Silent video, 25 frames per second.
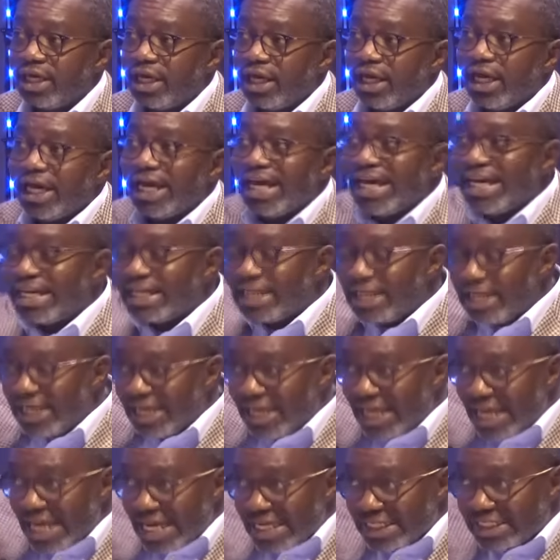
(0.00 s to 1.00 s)
It
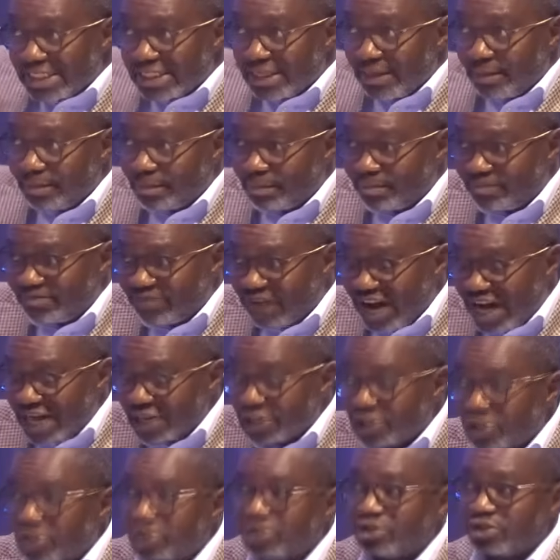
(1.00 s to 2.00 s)
lists the
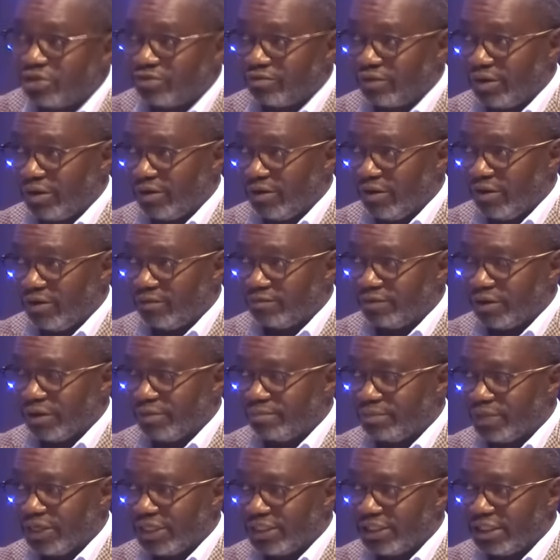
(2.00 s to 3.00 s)
functions of the of the
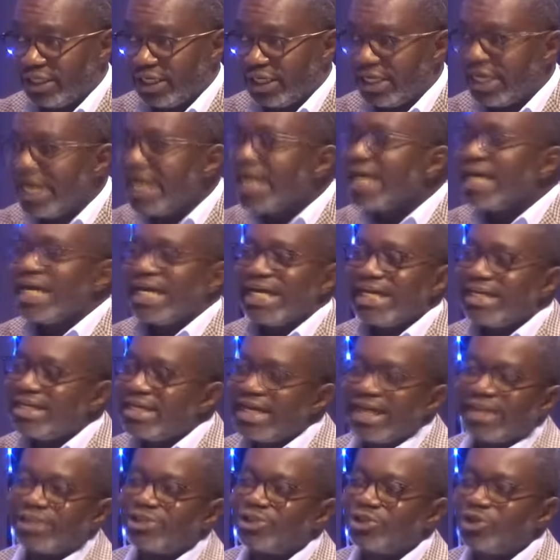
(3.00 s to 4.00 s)
president. It
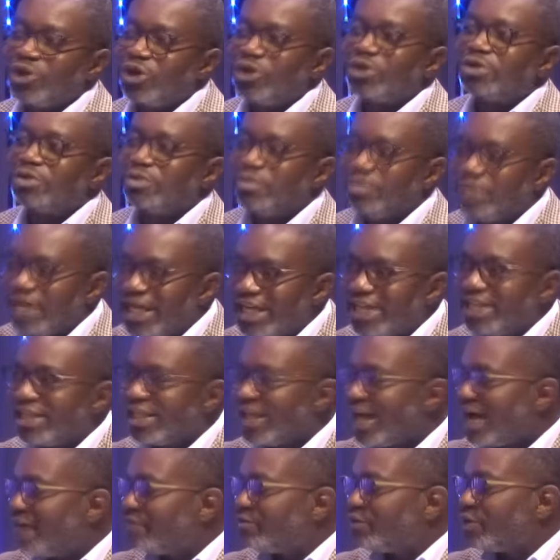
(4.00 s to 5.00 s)
does not mean,
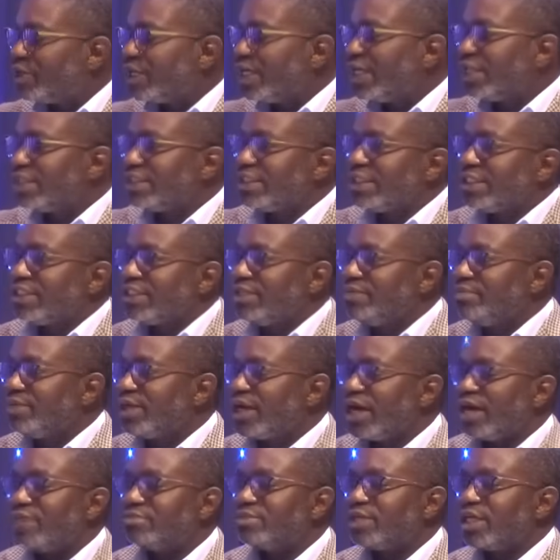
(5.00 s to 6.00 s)
therefore, the ACC
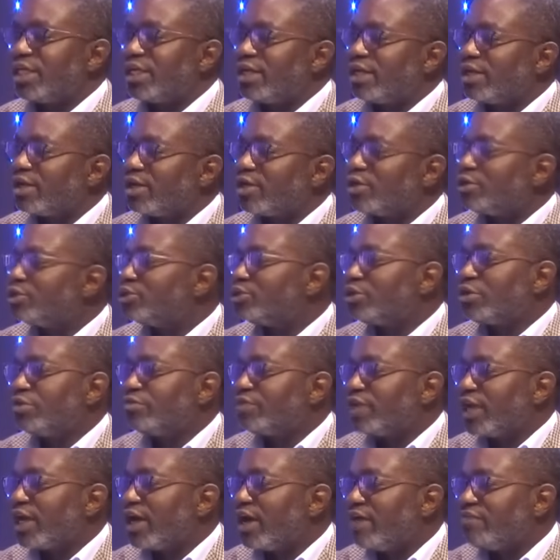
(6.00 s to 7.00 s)
becomes under the control of
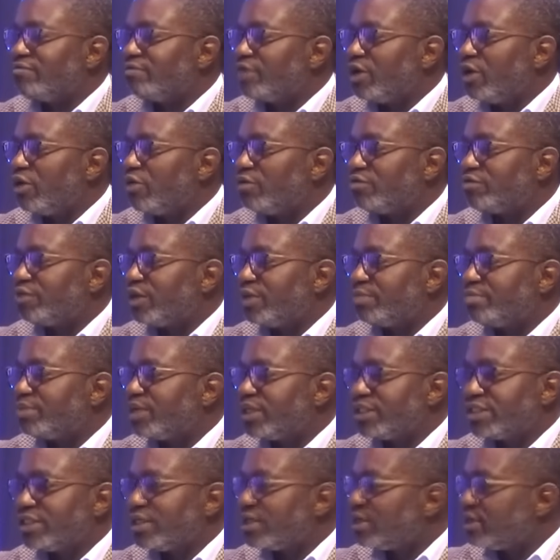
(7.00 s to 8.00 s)
the gov- of the
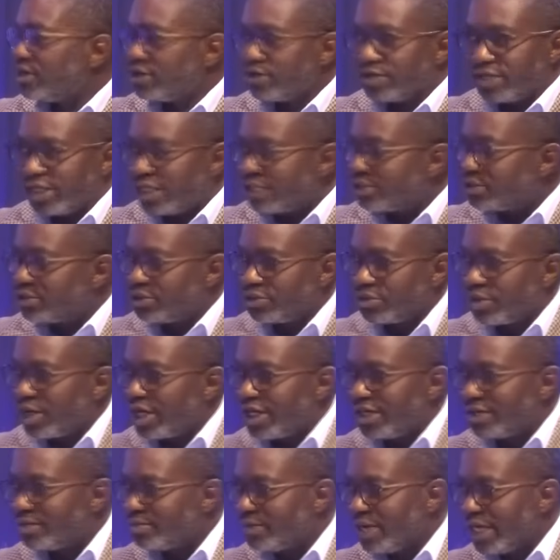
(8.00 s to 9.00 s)
president. No, that's not what
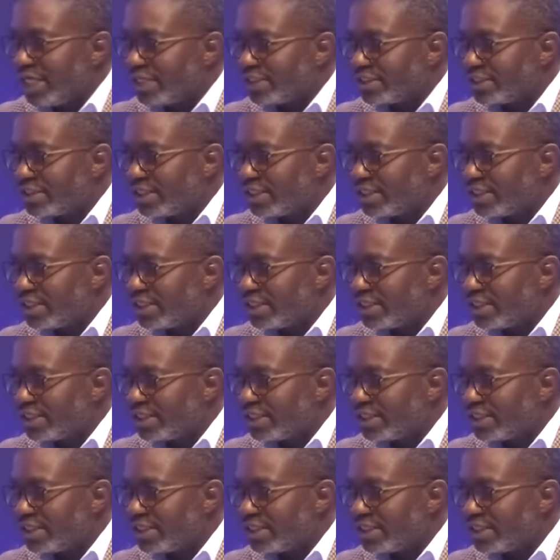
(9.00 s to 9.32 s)
it means.